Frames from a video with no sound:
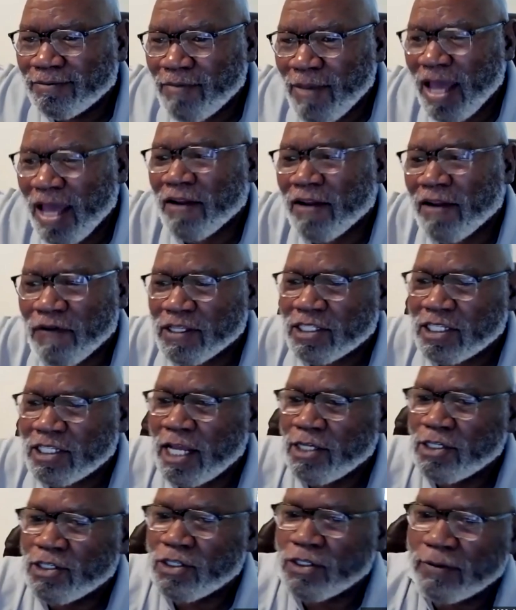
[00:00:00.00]

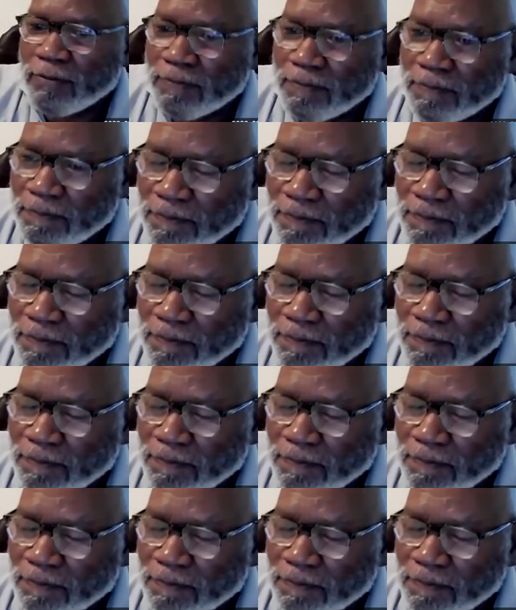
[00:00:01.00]
manifestation.